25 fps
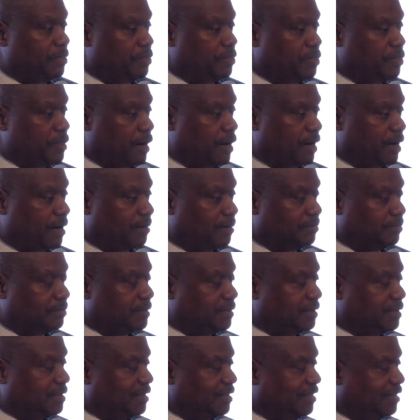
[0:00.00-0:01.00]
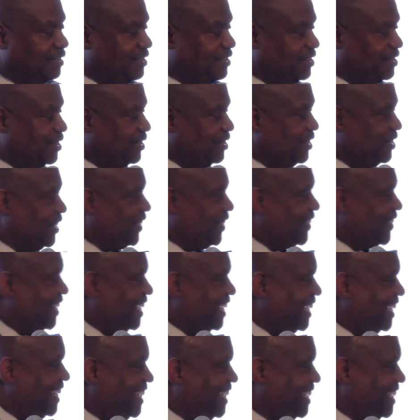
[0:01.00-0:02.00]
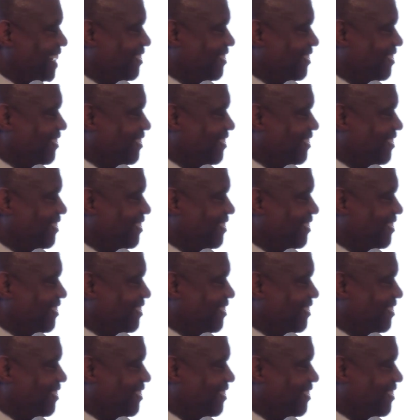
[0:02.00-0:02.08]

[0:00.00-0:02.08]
The young lady,